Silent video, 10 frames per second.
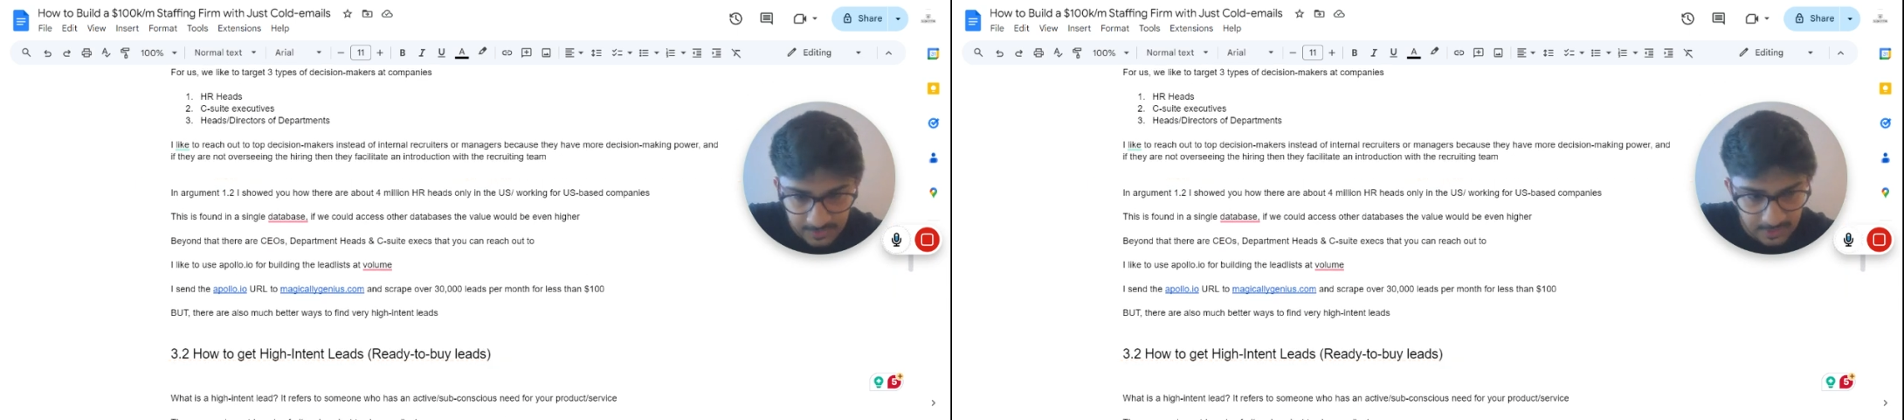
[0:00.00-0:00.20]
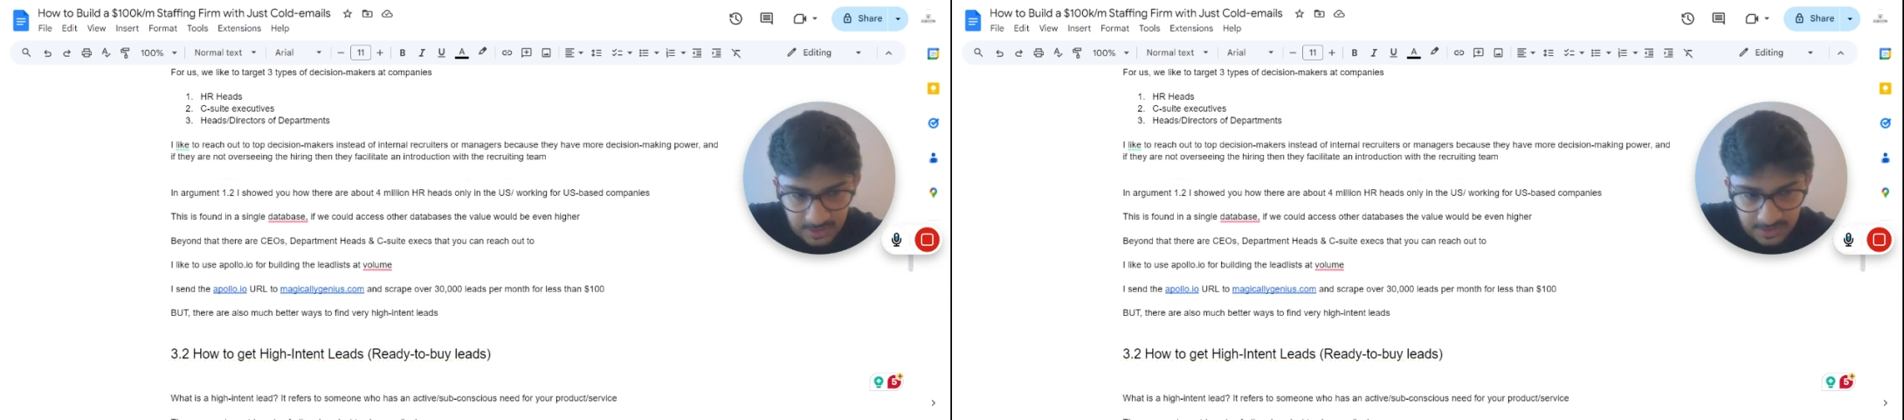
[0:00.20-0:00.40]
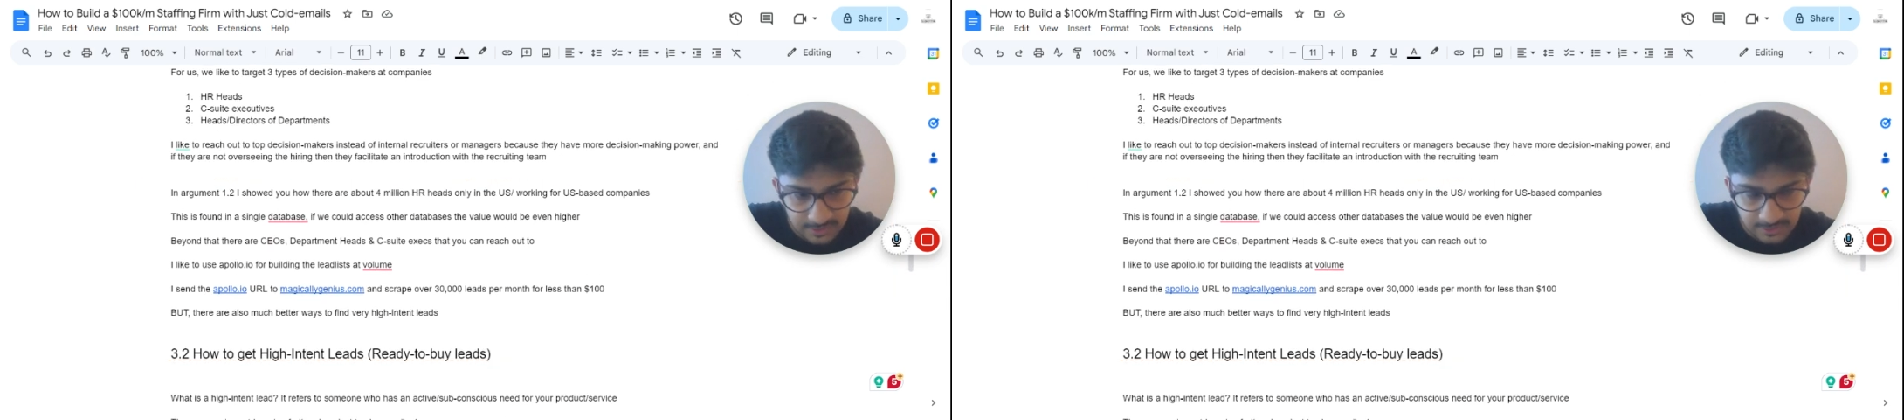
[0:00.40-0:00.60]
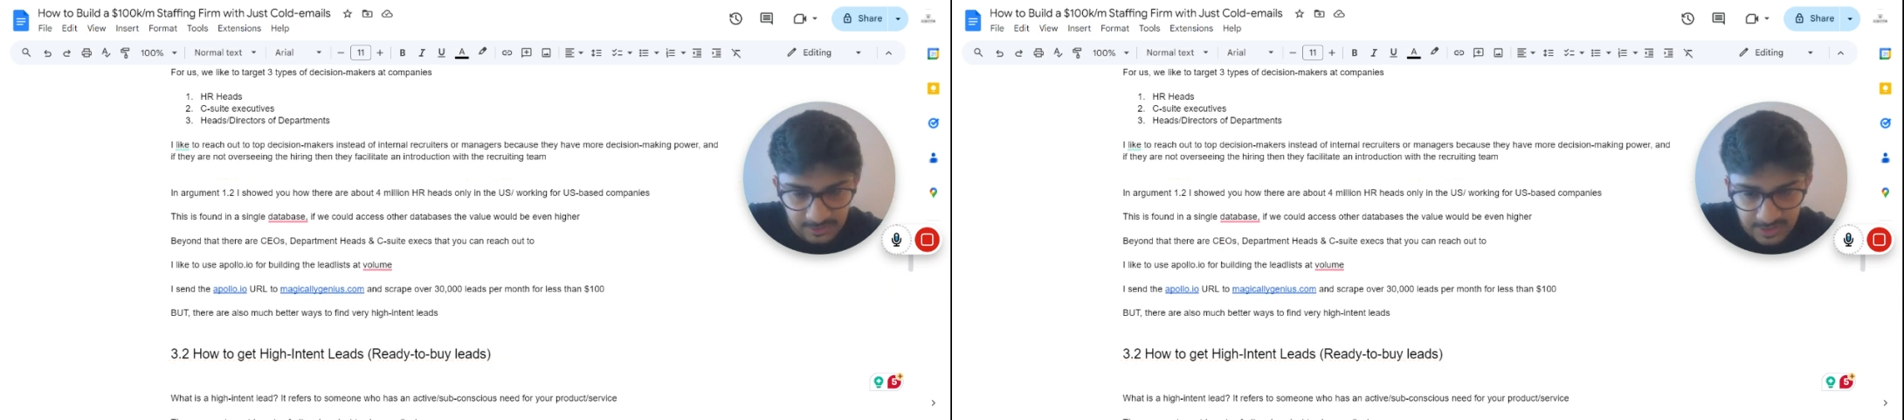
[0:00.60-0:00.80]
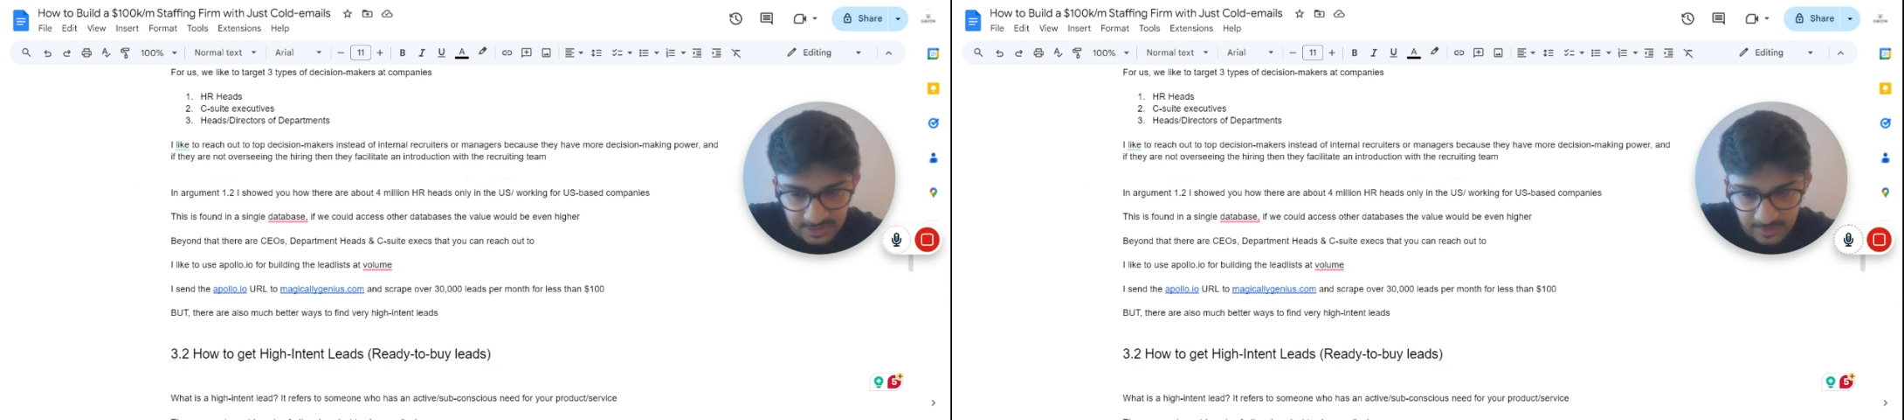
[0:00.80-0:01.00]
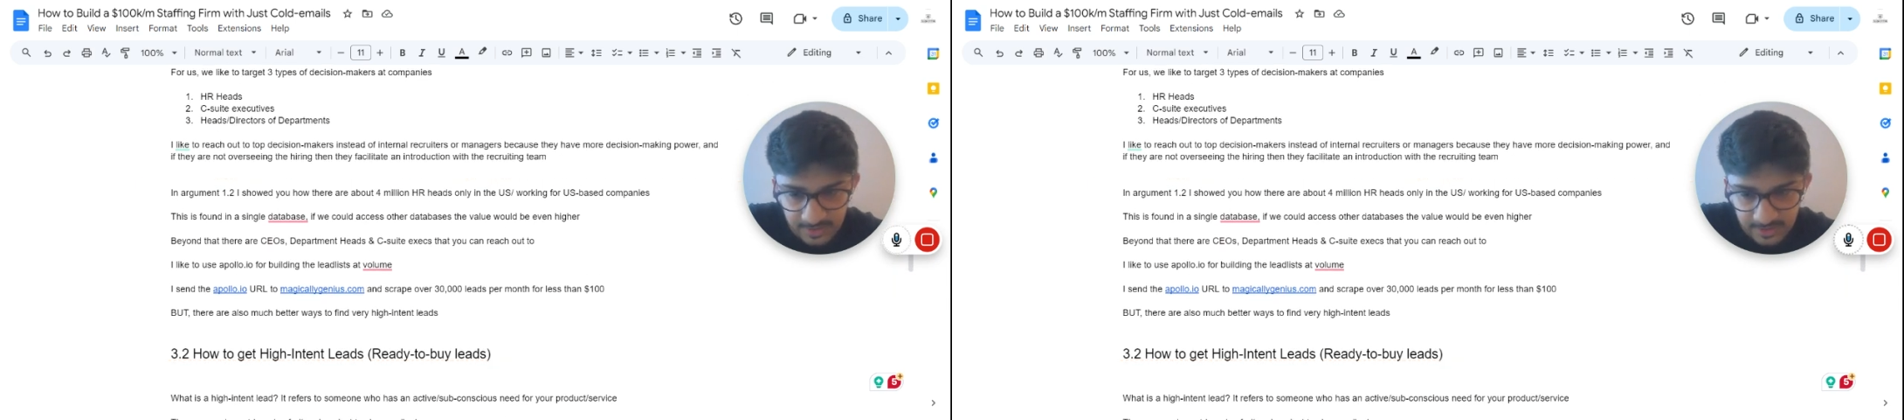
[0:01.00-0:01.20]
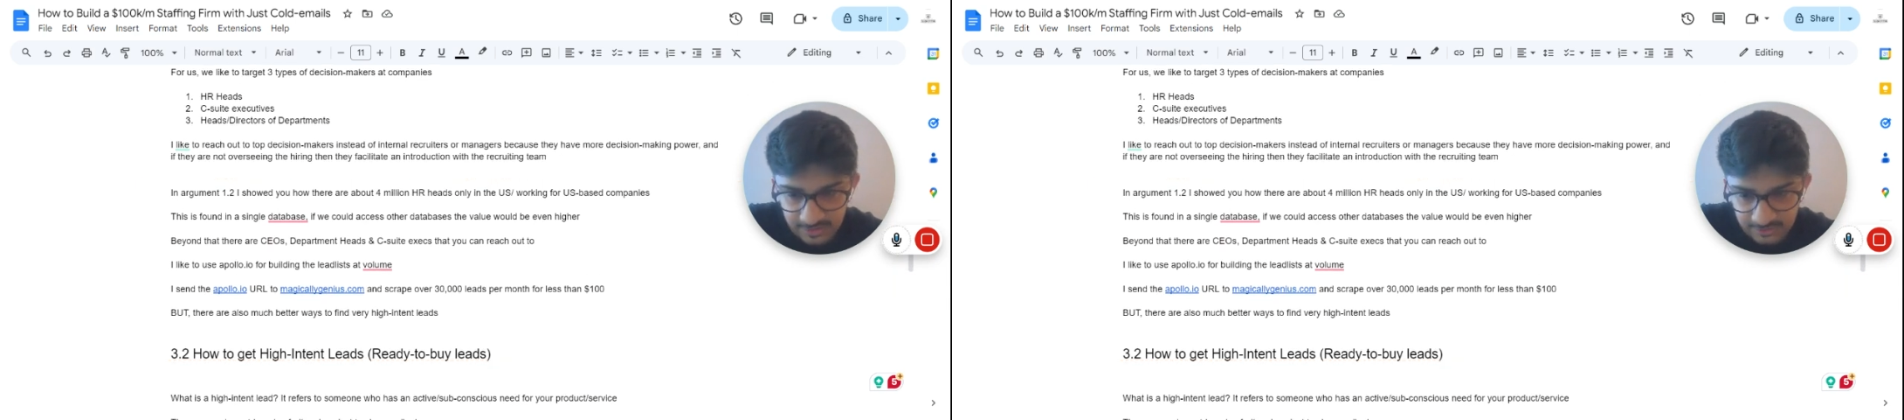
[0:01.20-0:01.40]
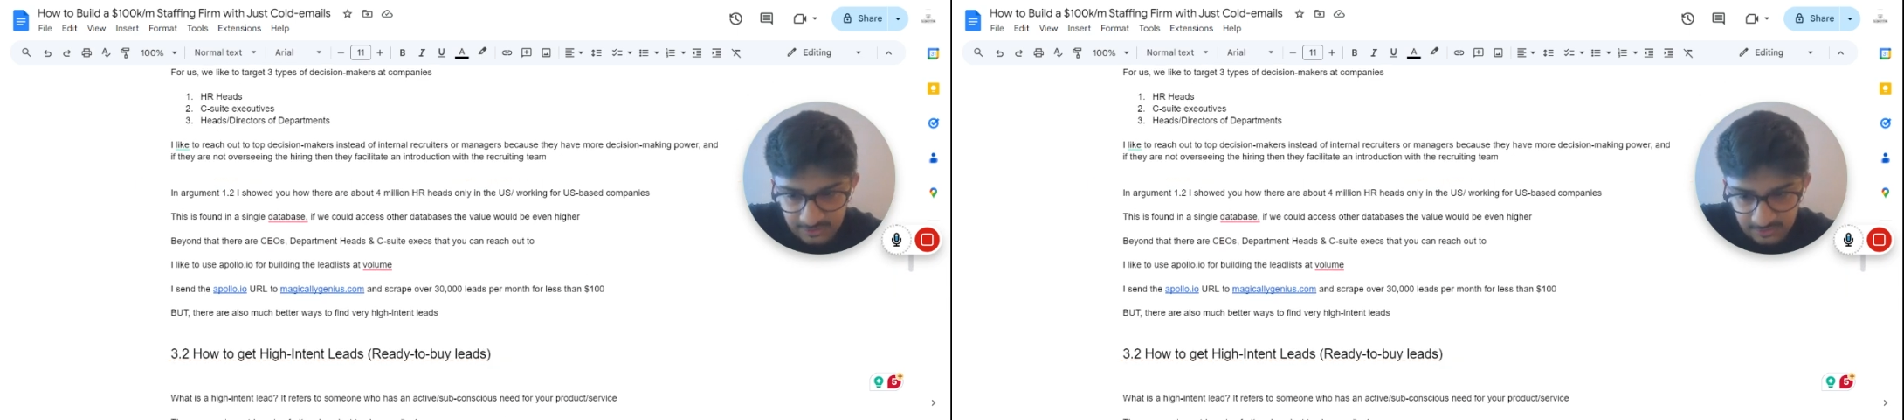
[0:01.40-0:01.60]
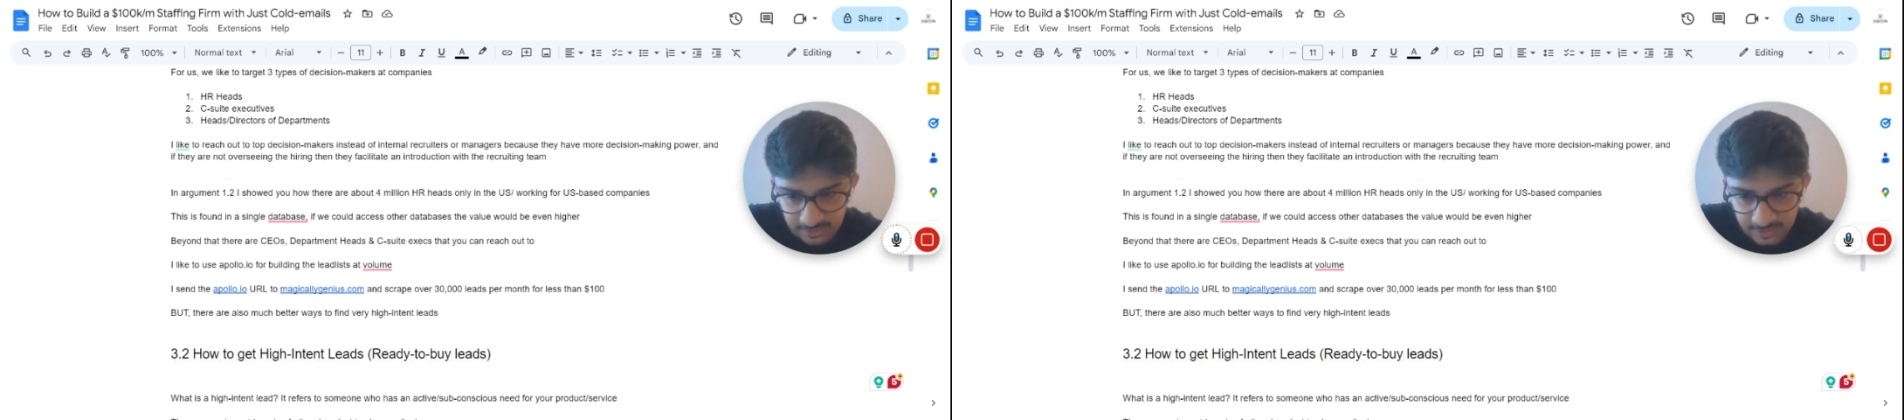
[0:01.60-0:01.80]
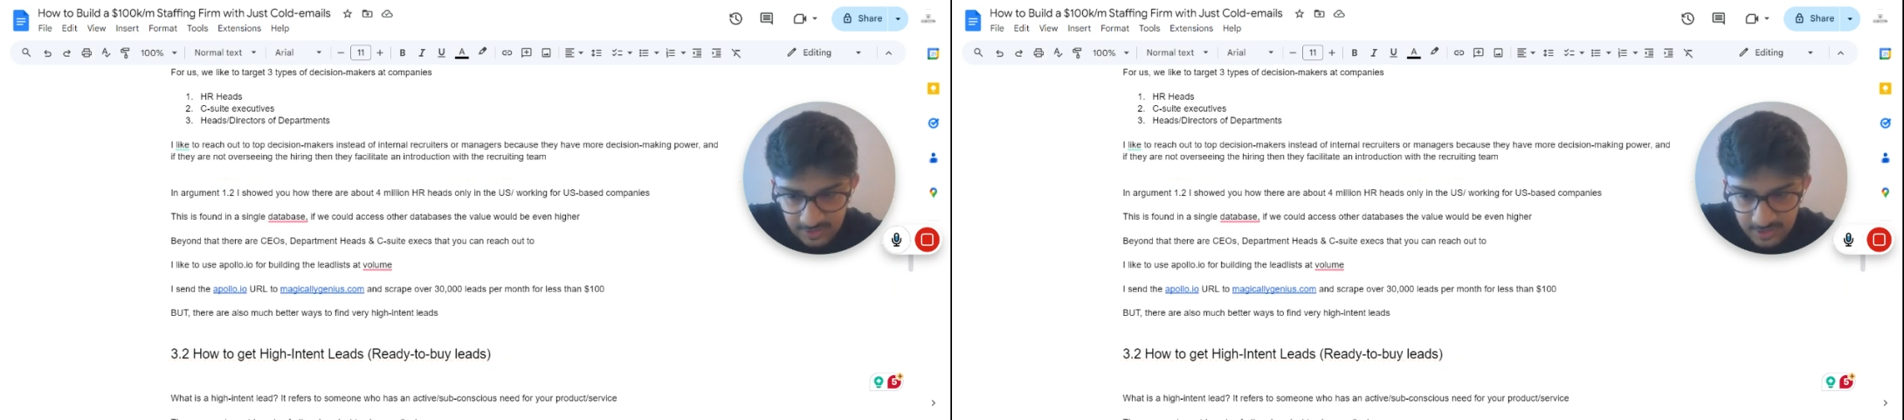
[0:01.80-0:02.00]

They can just directly make a decision.